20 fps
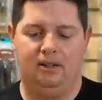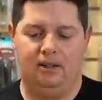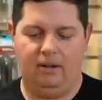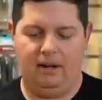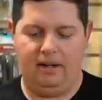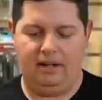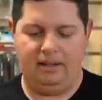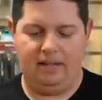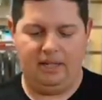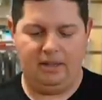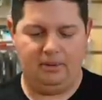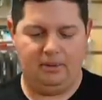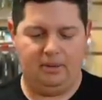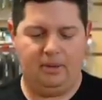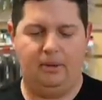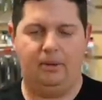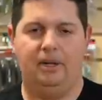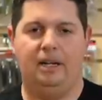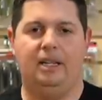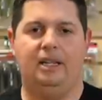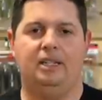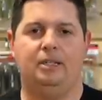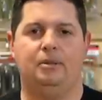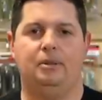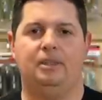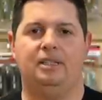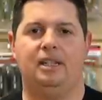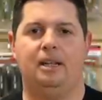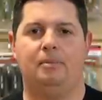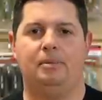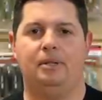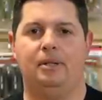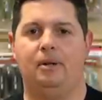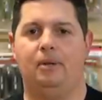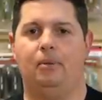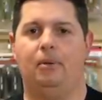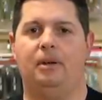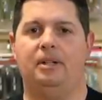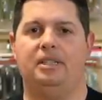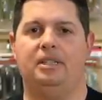All right, thanks for tuning in to this week's
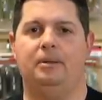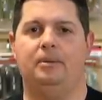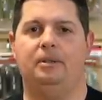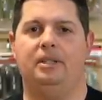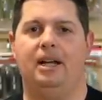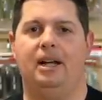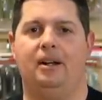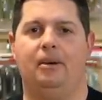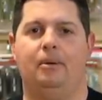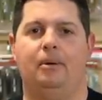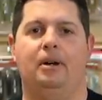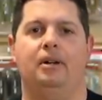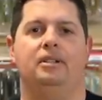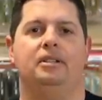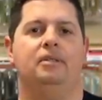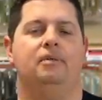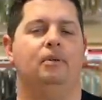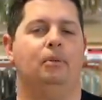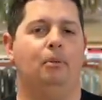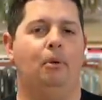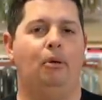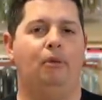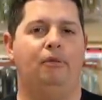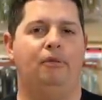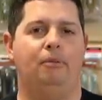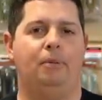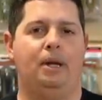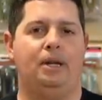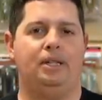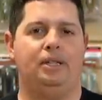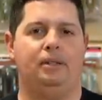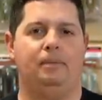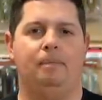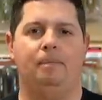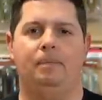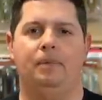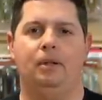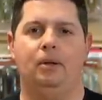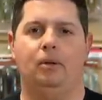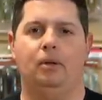episode of What's New at Tackle Warehouse. For more information
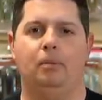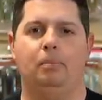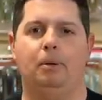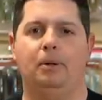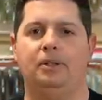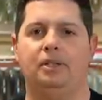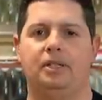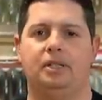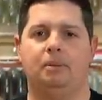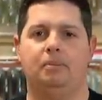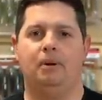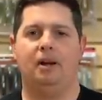or to purchase the